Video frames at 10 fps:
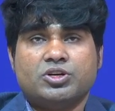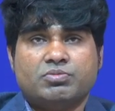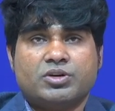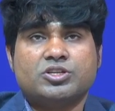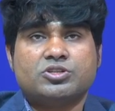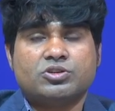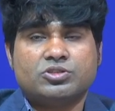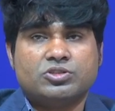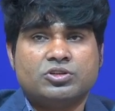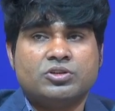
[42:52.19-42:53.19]
different
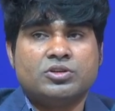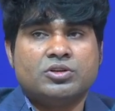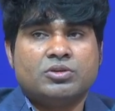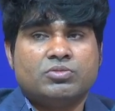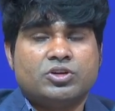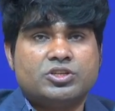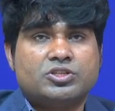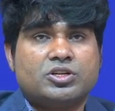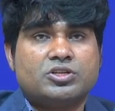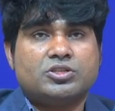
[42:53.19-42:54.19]
structure. For
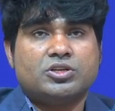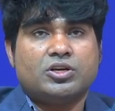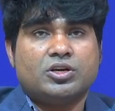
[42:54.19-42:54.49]
instance,